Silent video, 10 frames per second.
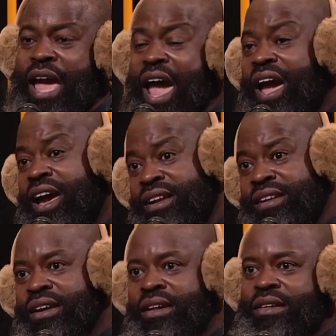And
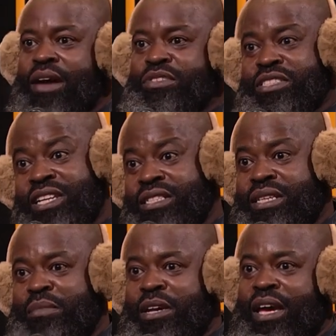ever since
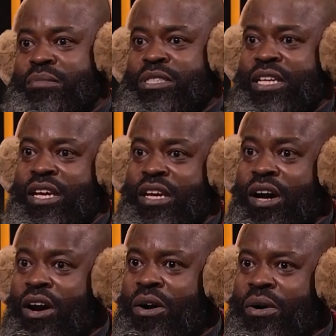I became
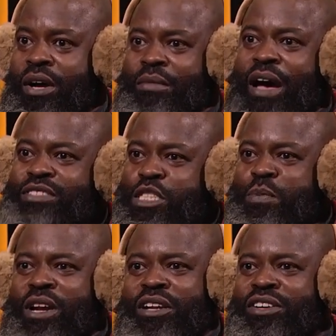CEO, I've just
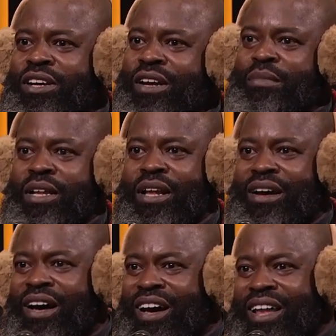been under a,
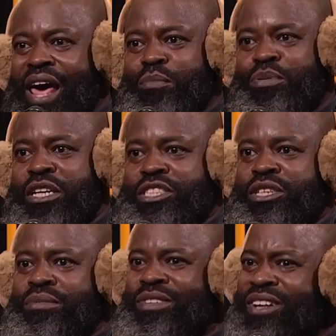a lot of
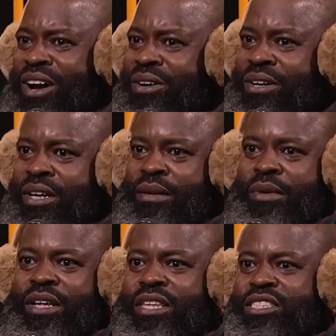pressure, you know?
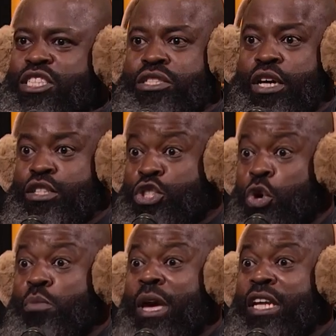There's just
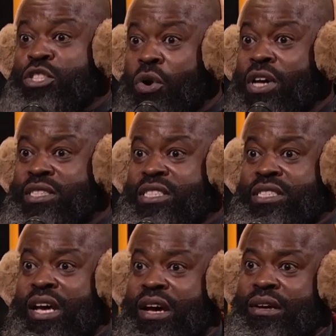too many toys to
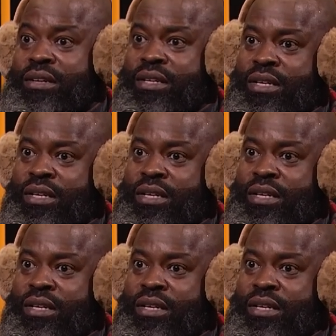sell.